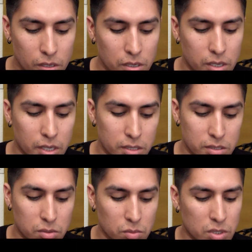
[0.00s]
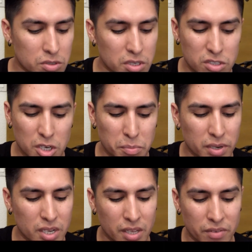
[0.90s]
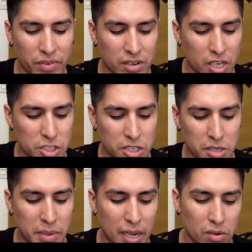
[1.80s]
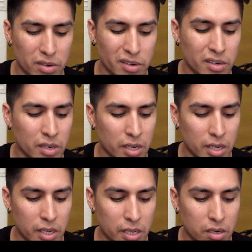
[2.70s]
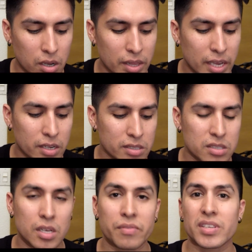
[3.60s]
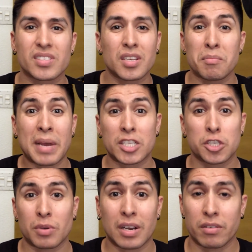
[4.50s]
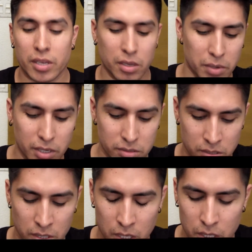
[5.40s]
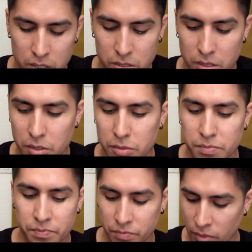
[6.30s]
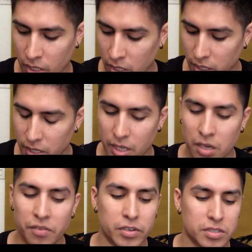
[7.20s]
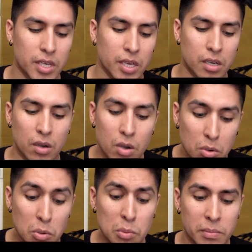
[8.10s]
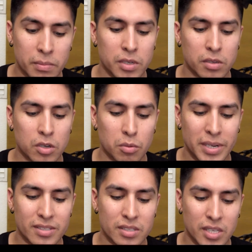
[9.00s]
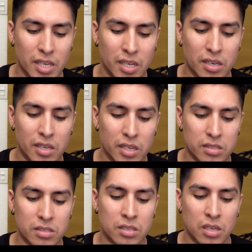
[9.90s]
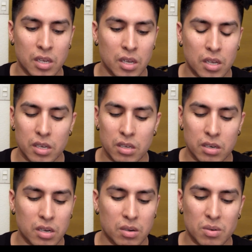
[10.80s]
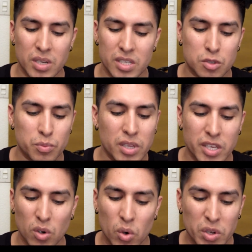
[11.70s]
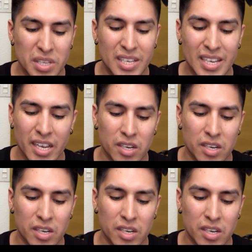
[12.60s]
Because once when you start putting like foundation, powder, and all that good stuff, it's gonna match you out anyways. So, and then if you're saying, oh, my skin, it's really oily, I